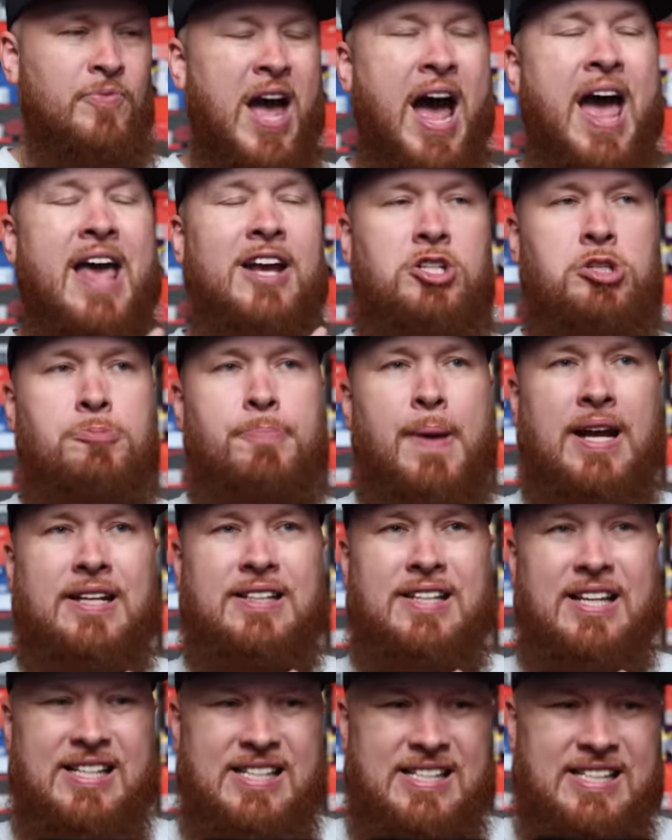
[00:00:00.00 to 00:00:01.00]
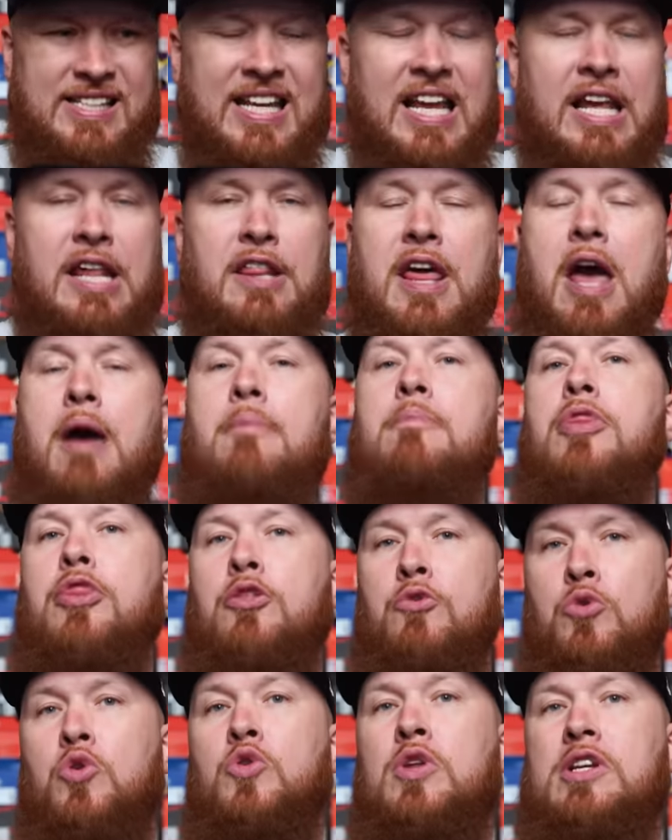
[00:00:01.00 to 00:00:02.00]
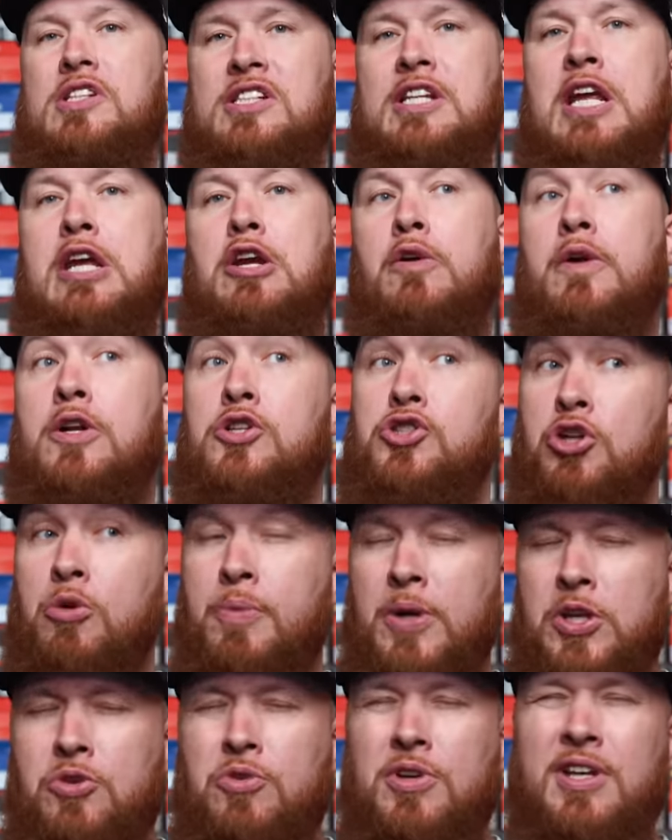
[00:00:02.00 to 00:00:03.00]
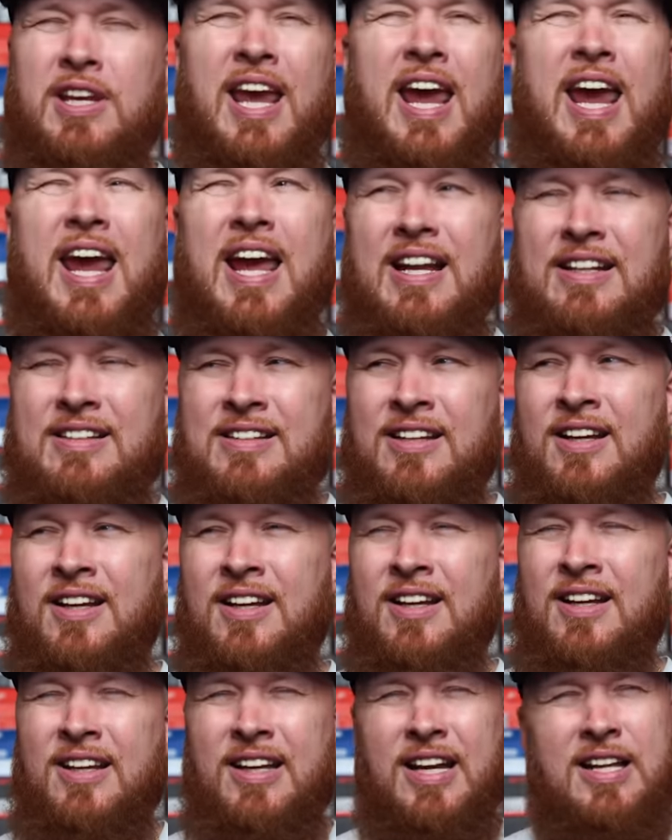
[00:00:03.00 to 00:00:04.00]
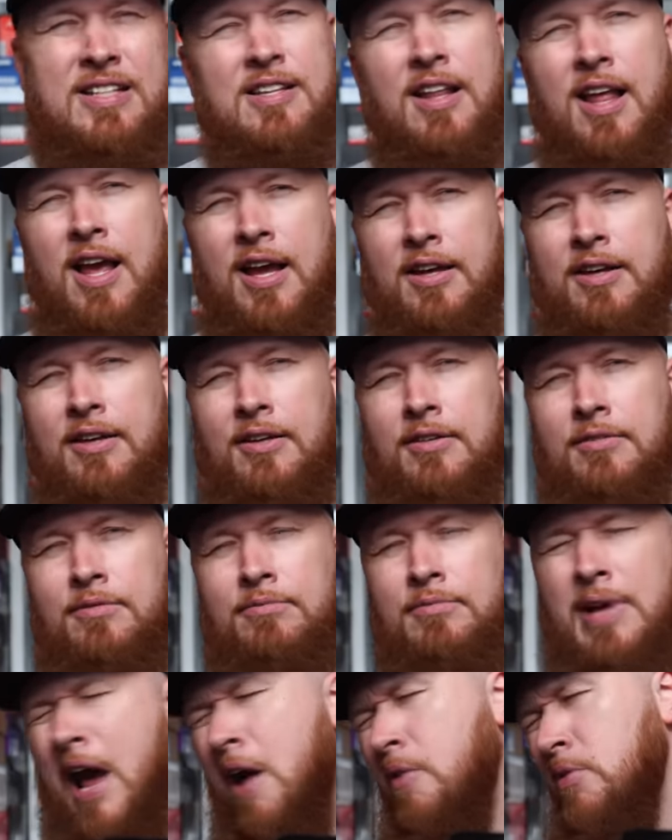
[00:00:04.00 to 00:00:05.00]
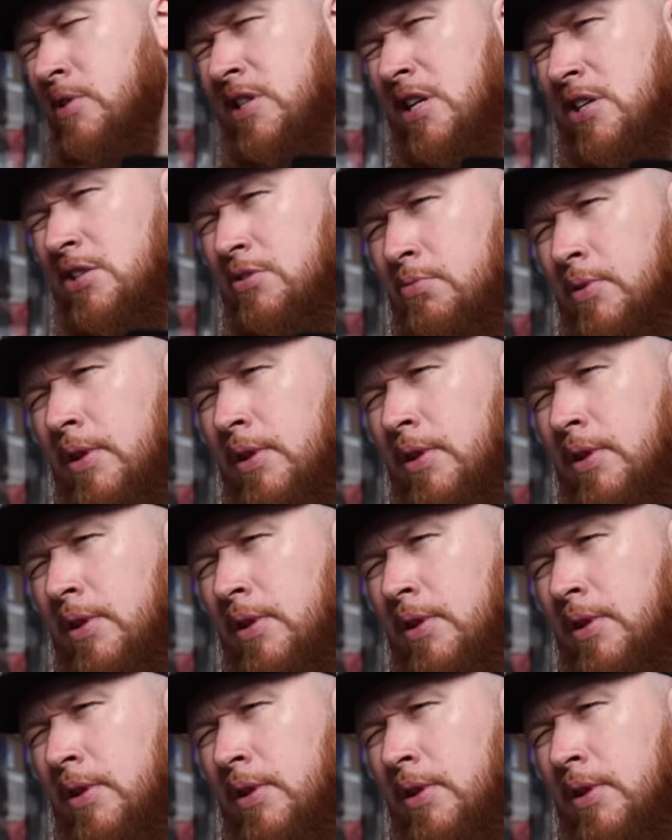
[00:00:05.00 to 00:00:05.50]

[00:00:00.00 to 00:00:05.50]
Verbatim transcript: I expect to see them through the sneaker. And so when you can't, it's like, how is this